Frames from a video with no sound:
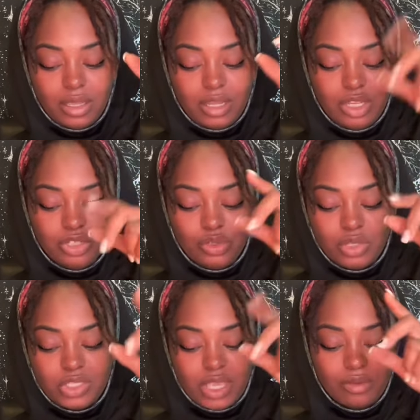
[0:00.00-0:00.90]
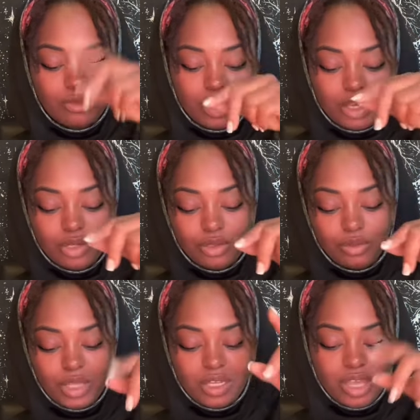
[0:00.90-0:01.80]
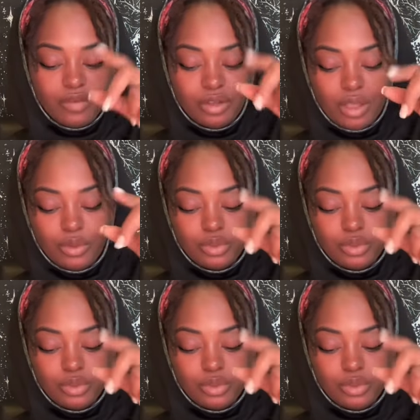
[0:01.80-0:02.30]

They do this at random. They never know